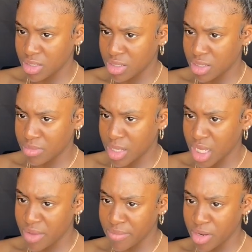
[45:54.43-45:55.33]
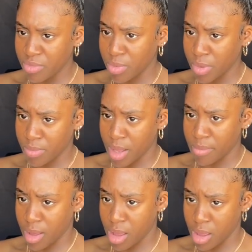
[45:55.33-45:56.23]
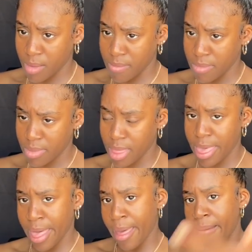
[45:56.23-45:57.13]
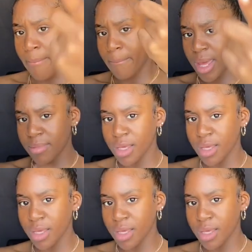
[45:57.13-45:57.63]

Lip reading: Am I coming over with my mom? Baby.